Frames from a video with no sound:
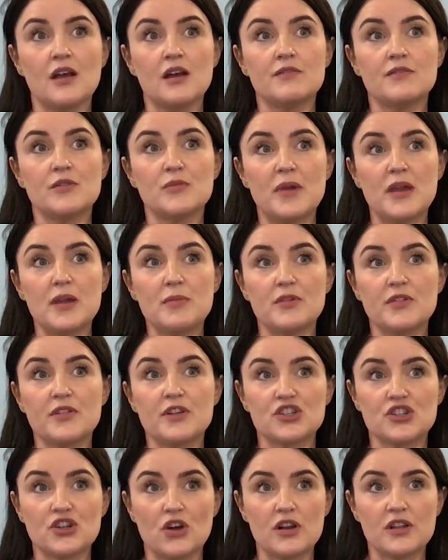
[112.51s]
For people that
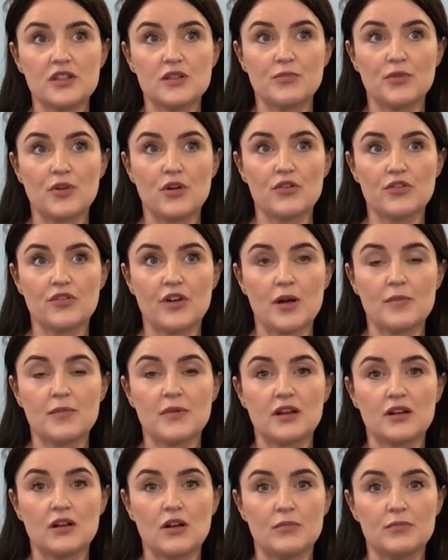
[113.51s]
join the programme
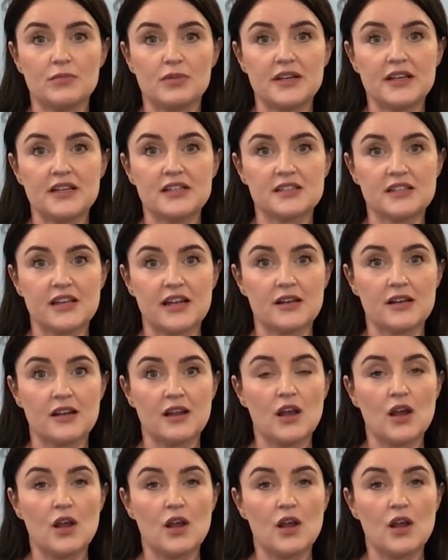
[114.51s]
and complete it,